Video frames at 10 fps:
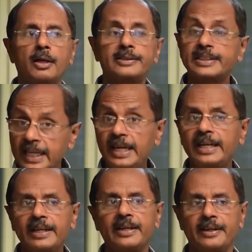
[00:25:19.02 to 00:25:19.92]

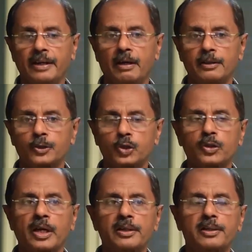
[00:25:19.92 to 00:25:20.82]
skilling in India, so
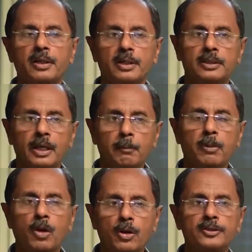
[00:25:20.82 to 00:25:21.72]
that the
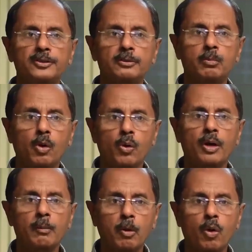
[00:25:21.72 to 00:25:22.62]
employees, more
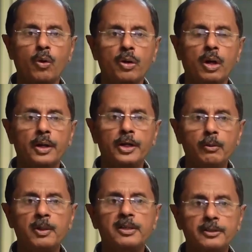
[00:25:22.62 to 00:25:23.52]
and more
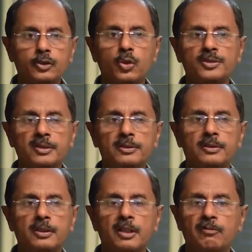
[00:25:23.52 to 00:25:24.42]
human
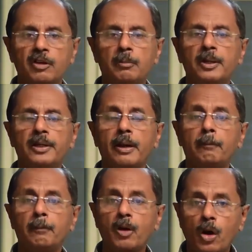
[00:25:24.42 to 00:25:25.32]
resources will be
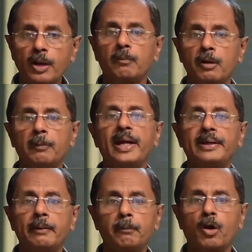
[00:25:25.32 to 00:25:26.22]
employable, made
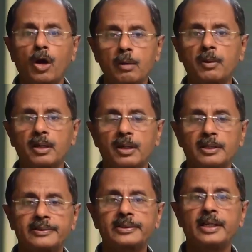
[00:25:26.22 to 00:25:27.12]
employable.
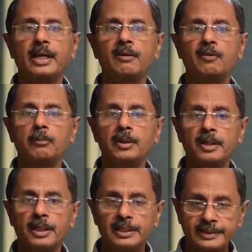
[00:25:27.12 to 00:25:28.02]

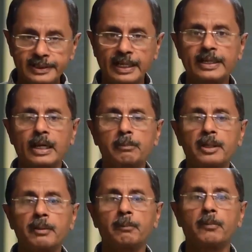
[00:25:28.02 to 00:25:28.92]
Skill can
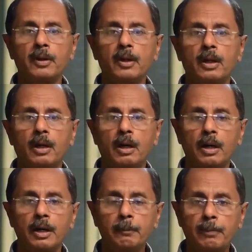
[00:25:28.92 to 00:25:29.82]
be
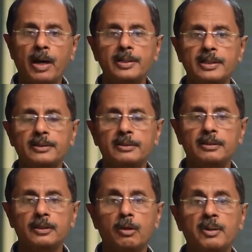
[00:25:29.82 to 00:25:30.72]
imparted.
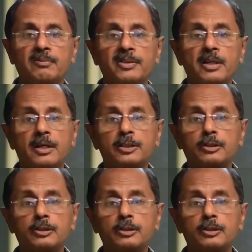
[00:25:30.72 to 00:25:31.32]
Government of India